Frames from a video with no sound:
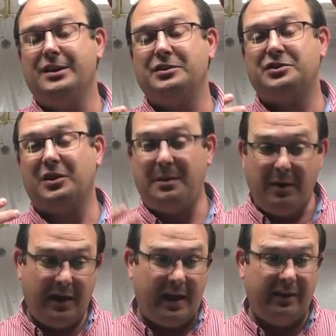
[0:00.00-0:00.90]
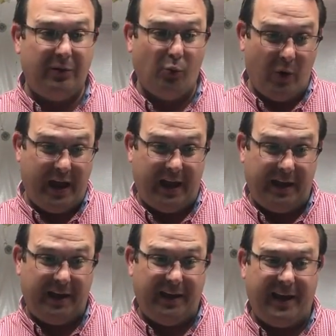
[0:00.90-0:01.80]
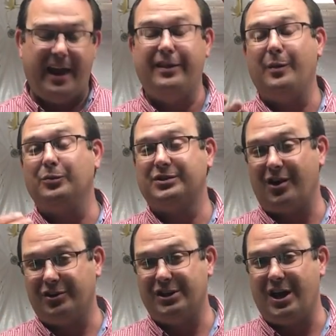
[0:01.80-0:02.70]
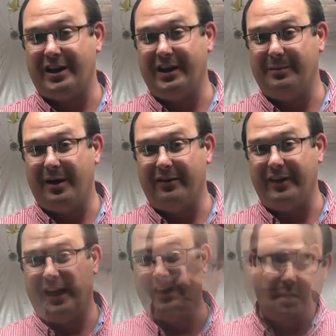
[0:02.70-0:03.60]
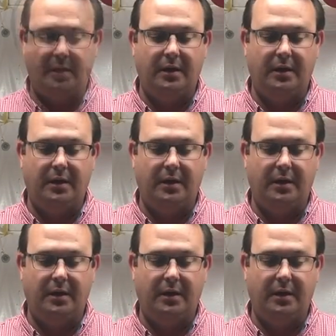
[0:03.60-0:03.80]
So let me get the wing, and then we'll start talking about that.